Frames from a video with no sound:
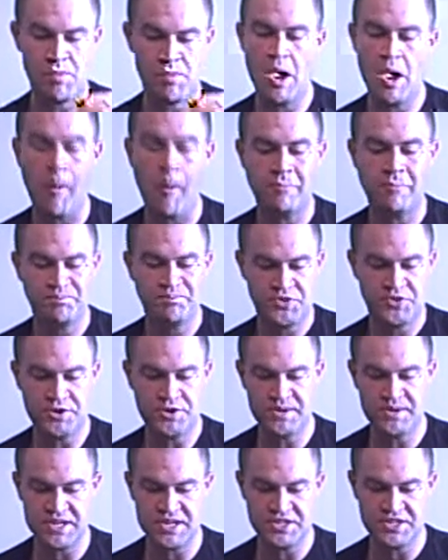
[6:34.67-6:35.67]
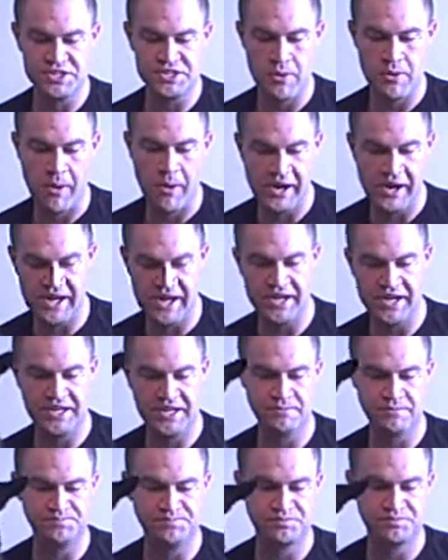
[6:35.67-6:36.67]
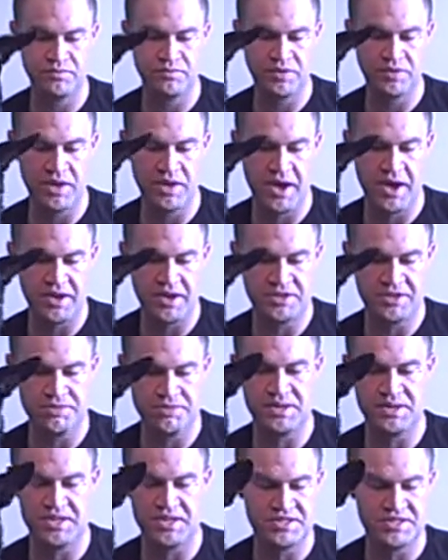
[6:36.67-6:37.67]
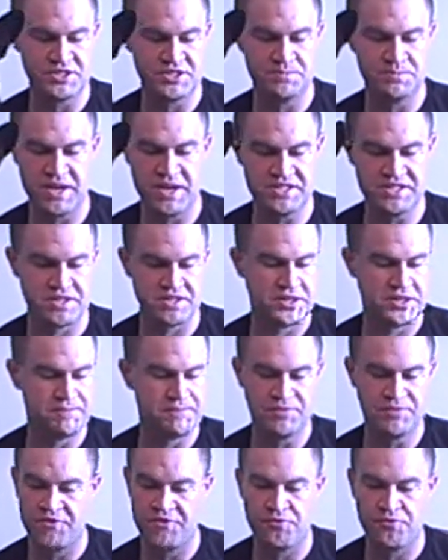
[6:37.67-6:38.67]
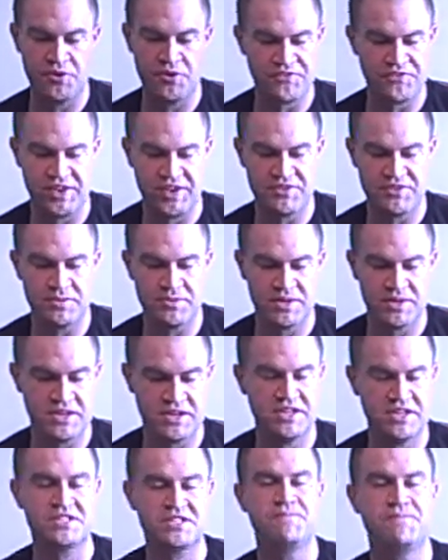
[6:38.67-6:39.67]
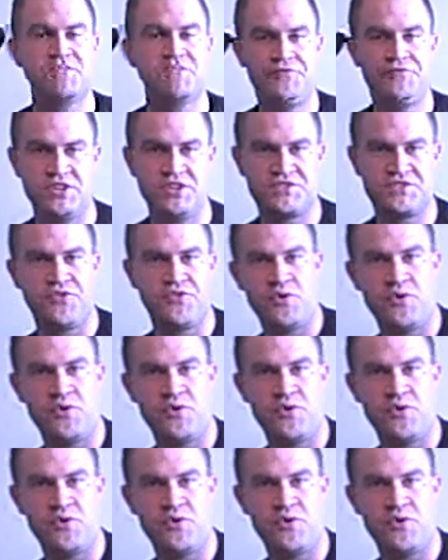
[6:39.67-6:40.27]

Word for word: But cubic inch and uh, cubic inch is basically a 45 cubic inch fits